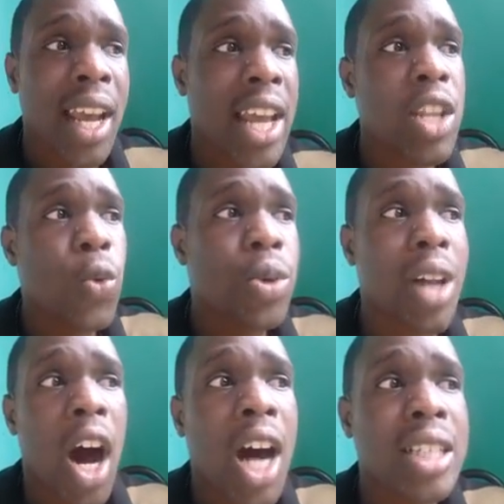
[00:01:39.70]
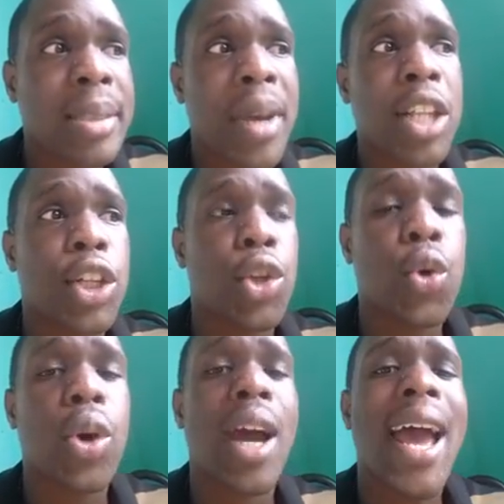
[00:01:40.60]
and he will ultimately
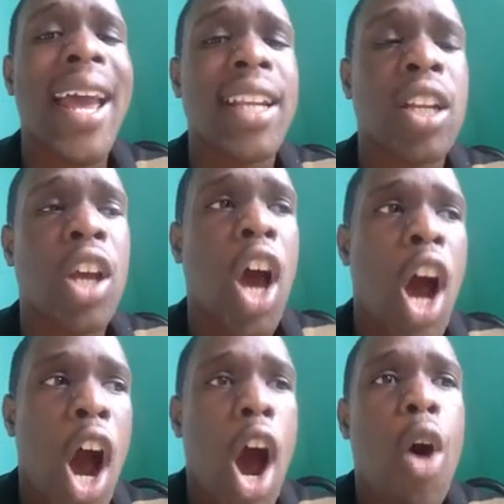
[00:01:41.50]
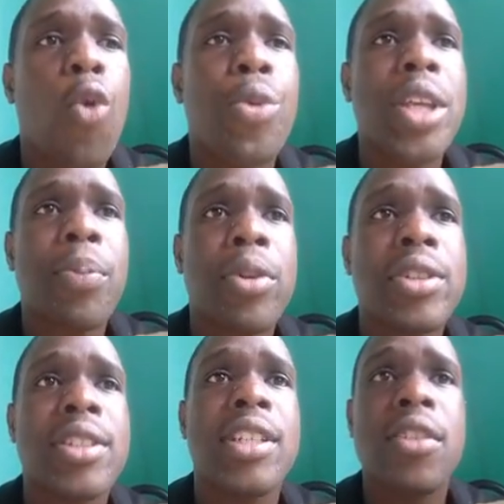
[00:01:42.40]
look at how we
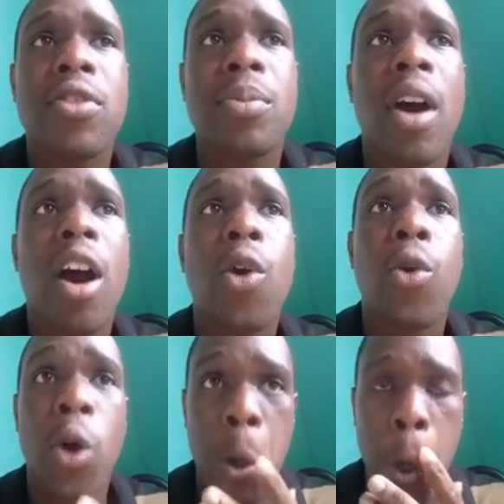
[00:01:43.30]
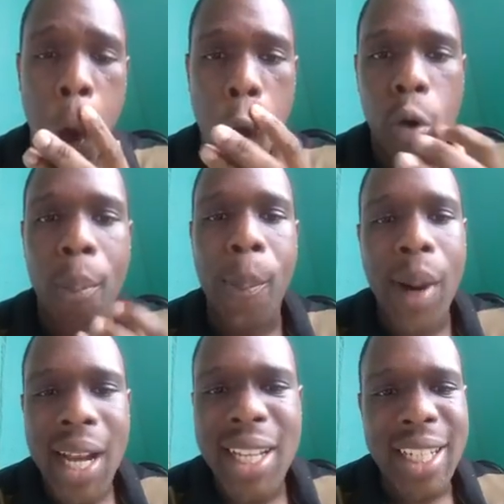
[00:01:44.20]
perceive him, how
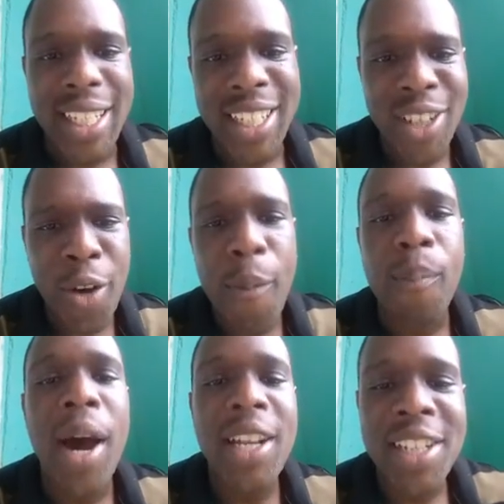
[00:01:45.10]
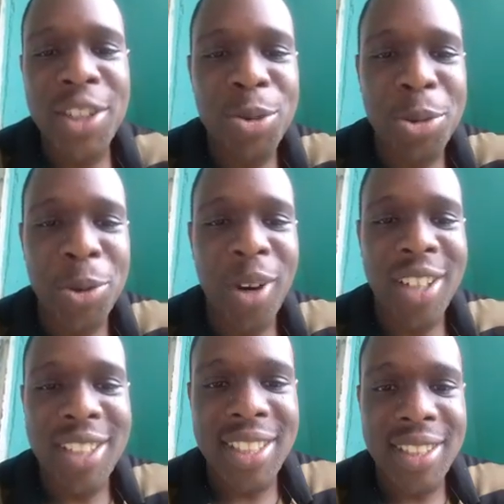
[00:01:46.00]
badly do we
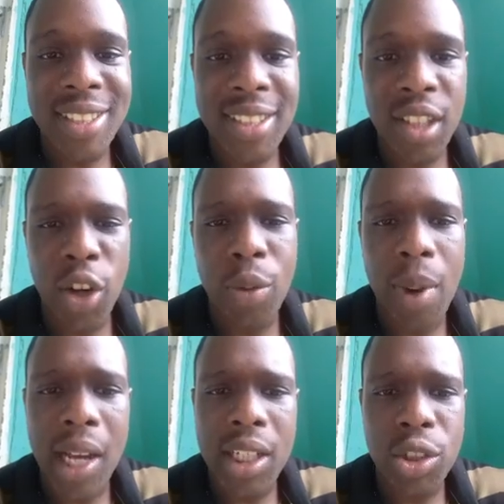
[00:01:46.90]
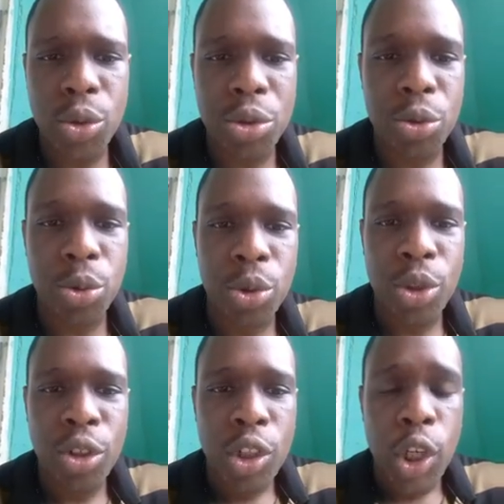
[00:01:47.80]
want it? How badly do you
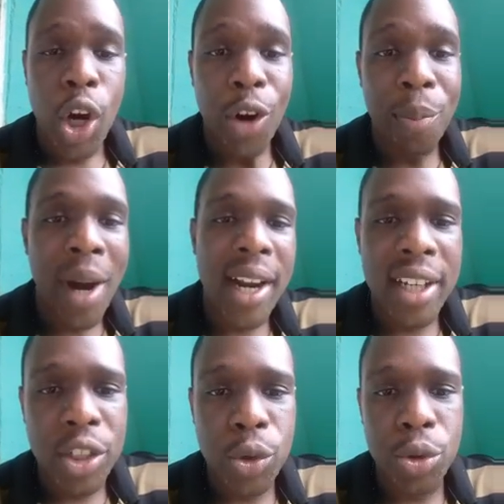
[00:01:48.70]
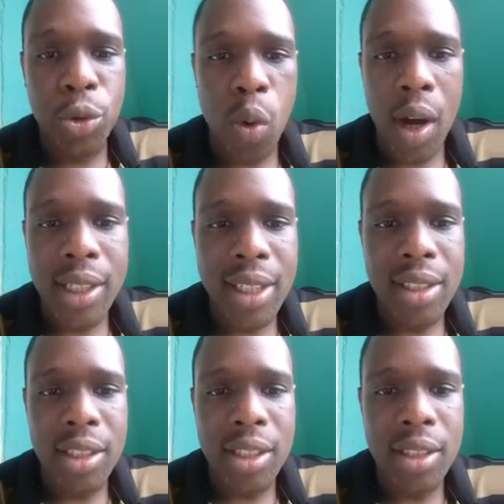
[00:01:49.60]
how badly do you want
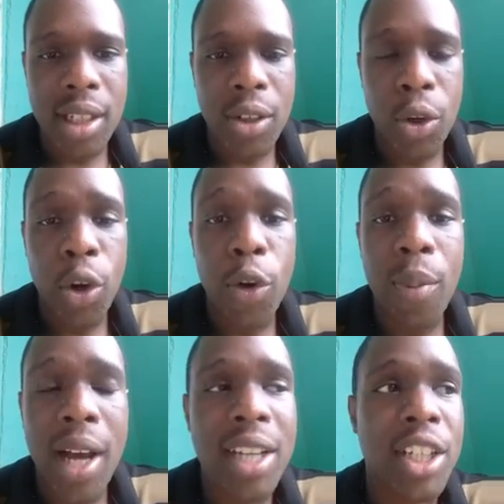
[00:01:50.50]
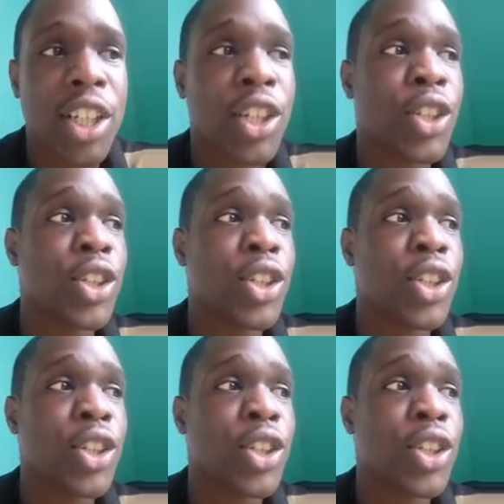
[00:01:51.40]
it, Jesus? How badly